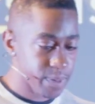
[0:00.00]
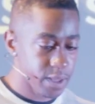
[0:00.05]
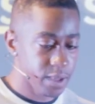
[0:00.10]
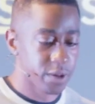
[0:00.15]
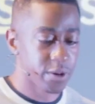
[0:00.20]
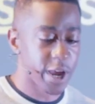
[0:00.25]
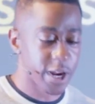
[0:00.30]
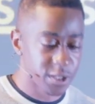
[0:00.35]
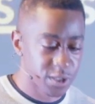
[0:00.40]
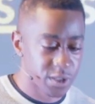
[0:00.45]

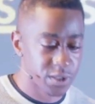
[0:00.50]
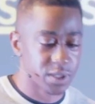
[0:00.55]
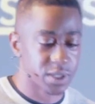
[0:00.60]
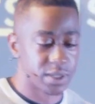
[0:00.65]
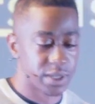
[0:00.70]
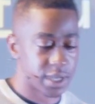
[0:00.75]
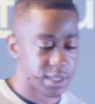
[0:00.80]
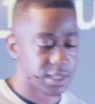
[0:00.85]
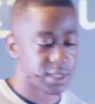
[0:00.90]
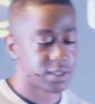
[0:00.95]
Gratitude
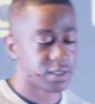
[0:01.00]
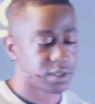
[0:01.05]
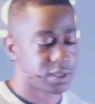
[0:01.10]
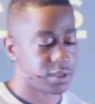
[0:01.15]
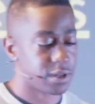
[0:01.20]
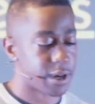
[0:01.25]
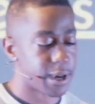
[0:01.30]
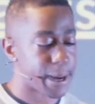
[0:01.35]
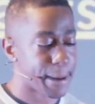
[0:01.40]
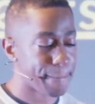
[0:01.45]
connects us to
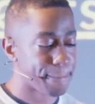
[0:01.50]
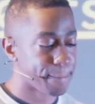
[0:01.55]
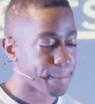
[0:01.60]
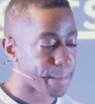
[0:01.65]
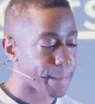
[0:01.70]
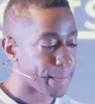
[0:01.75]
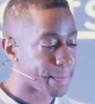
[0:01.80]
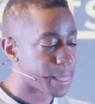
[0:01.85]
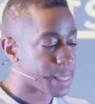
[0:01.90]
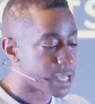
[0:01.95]
God.
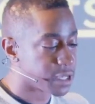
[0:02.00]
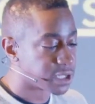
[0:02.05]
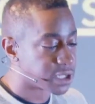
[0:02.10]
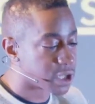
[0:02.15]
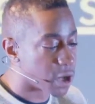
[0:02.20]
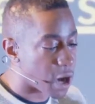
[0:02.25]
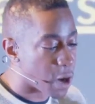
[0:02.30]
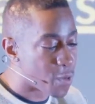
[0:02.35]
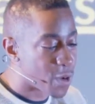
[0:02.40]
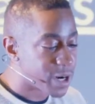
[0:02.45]

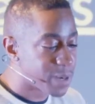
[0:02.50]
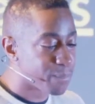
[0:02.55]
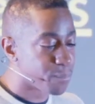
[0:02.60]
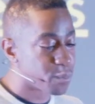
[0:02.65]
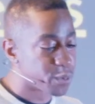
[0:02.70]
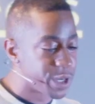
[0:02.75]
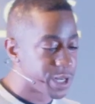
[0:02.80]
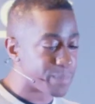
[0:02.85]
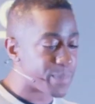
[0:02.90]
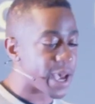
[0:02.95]
So I want to
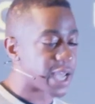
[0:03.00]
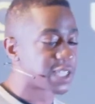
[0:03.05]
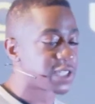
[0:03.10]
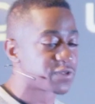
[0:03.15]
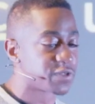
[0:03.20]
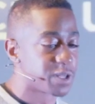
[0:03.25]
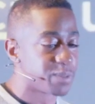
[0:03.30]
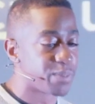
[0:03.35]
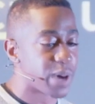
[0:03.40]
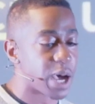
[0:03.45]
read a passage
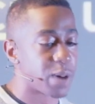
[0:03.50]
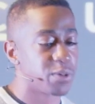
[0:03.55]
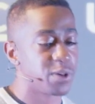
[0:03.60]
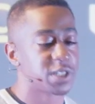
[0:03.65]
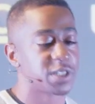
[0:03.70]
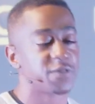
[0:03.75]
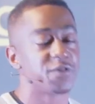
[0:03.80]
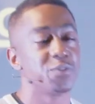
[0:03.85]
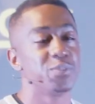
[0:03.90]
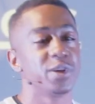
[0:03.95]
from the Bible.
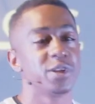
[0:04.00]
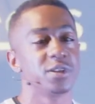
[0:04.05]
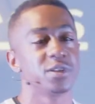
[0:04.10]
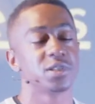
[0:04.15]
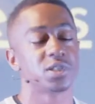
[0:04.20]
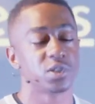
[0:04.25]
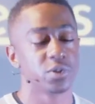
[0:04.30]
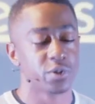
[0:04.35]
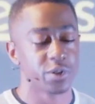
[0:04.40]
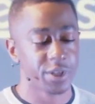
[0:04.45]
It's a familiar
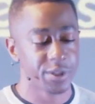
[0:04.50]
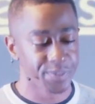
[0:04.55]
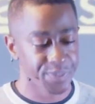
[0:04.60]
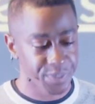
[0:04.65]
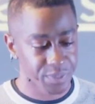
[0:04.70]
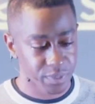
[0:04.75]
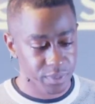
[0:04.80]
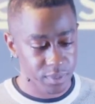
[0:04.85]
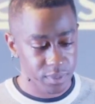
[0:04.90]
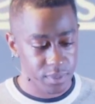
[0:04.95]
story.
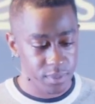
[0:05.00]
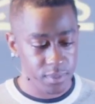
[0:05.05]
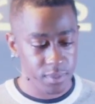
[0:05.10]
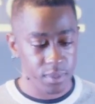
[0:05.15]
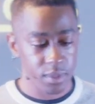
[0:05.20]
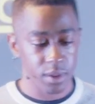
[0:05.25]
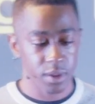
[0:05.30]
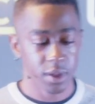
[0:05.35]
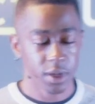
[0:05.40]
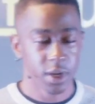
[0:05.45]

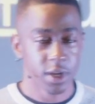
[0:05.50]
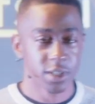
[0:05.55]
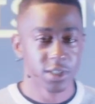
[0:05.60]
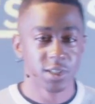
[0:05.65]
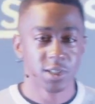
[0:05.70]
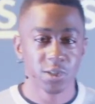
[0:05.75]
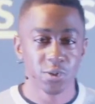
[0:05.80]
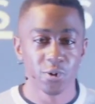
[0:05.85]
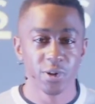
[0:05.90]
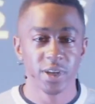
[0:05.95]
It's the
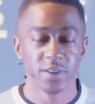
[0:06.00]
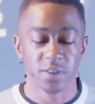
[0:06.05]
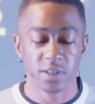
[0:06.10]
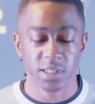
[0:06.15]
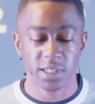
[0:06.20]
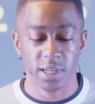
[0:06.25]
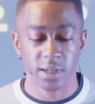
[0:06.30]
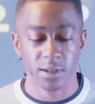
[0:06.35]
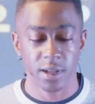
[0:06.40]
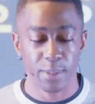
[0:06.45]
story of the
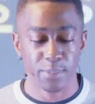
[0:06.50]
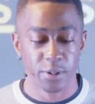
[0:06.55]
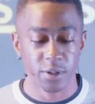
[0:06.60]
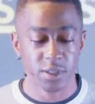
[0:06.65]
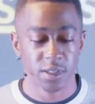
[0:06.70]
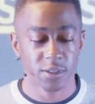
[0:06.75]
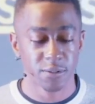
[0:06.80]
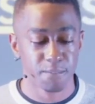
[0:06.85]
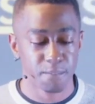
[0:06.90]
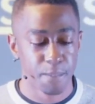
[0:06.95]
10 lepers.
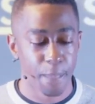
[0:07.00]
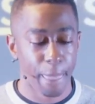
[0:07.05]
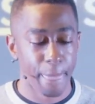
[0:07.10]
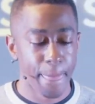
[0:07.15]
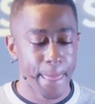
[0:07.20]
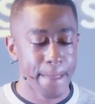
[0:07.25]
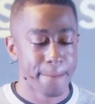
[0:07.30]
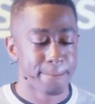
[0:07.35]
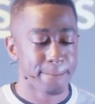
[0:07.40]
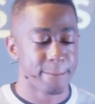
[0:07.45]

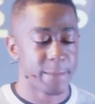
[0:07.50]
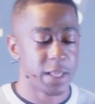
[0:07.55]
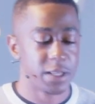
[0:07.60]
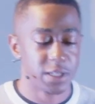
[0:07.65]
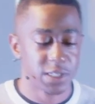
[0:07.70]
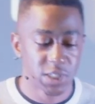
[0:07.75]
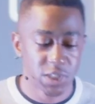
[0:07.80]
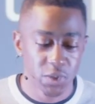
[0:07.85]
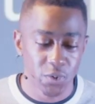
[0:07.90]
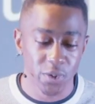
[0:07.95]
And
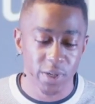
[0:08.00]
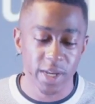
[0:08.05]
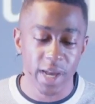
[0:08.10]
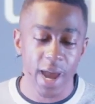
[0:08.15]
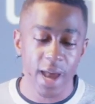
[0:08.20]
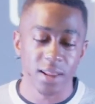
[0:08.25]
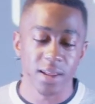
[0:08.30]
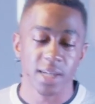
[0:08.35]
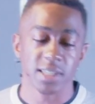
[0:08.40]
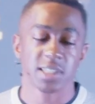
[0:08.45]
this story
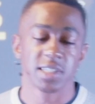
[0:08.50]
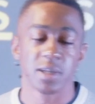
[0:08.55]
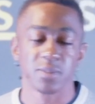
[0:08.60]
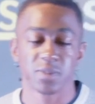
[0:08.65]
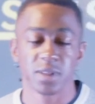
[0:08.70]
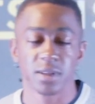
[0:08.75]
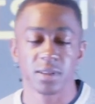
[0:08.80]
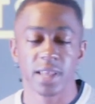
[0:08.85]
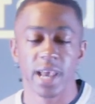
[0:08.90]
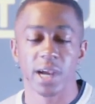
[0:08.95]
highlights
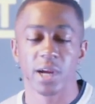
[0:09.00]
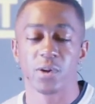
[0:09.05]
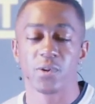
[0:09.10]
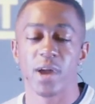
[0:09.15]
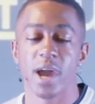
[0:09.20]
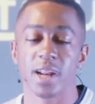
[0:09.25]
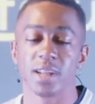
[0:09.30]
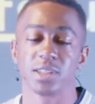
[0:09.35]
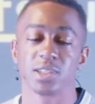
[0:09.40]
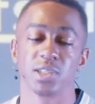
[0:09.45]
something that
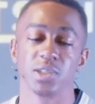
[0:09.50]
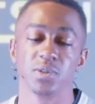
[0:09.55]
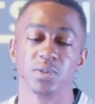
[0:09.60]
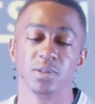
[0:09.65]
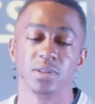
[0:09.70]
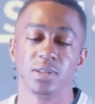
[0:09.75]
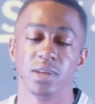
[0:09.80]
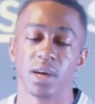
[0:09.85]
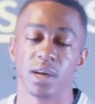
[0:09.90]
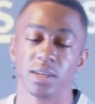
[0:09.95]
gratitude
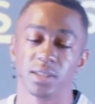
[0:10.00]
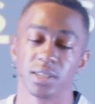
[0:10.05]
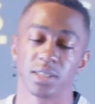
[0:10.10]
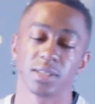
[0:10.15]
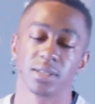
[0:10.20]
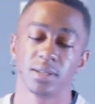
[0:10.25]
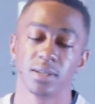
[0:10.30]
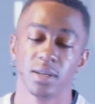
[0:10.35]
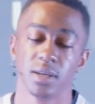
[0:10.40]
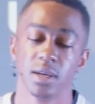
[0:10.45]
does.
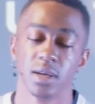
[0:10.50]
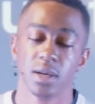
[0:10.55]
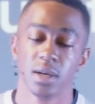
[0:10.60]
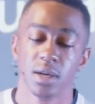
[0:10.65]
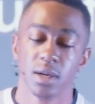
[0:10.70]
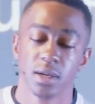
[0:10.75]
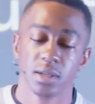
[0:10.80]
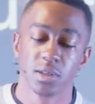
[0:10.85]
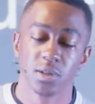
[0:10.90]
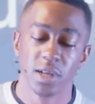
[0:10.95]

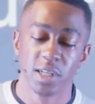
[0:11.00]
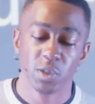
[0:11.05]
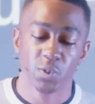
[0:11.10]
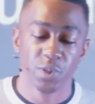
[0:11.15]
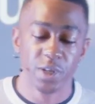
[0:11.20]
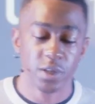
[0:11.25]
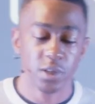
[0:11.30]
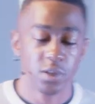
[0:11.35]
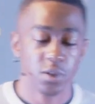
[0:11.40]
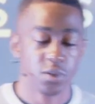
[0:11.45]
So let's
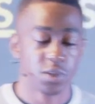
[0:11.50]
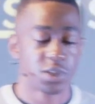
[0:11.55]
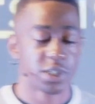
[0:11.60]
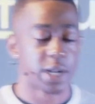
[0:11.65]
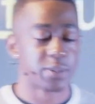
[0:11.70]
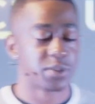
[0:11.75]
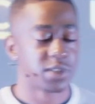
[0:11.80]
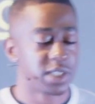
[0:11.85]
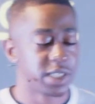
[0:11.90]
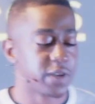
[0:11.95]
read Luke
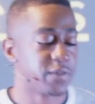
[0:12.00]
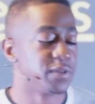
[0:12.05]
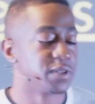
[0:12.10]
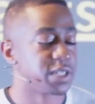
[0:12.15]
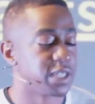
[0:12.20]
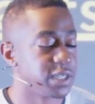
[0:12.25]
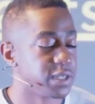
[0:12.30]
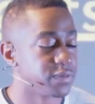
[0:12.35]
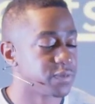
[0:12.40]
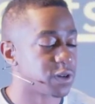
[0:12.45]
chapter
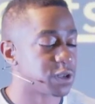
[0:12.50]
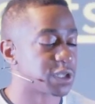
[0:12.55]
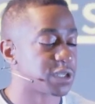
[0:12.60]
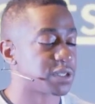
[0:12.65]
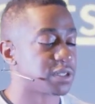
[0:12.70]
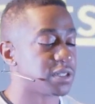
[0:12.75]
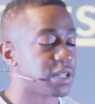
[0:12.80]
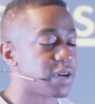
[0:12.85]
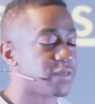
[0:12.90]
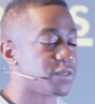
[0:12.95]
17, verses
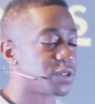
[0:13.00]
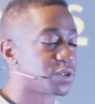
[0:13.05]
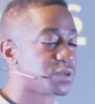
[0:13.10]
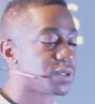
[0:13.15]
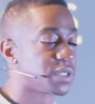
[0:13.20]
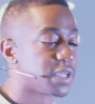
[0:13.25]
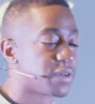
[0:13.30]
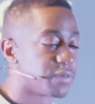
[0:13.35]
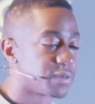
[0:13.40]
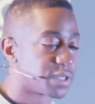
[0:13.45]
11 through
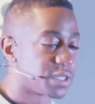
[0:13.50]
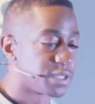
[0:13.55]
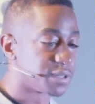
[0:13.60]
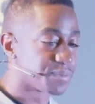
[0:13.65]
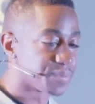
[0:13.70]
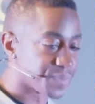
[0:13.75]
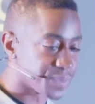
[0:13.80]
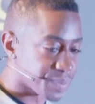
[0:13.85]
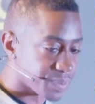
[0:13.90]
17.